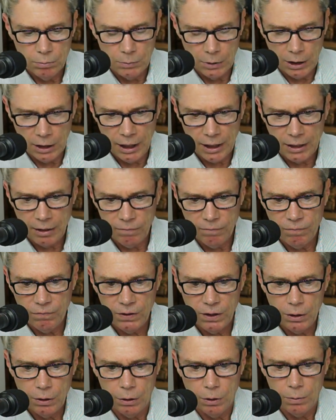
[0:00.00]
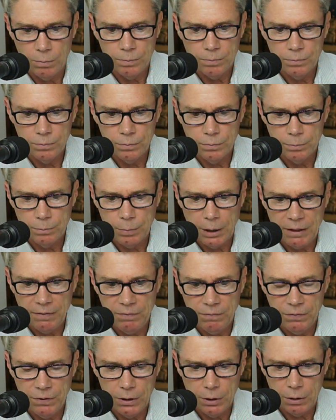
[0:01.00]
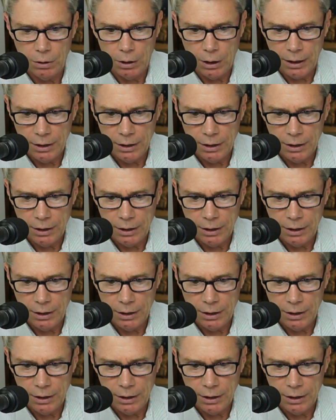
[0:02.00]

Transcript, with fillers: And I can feel, by feel,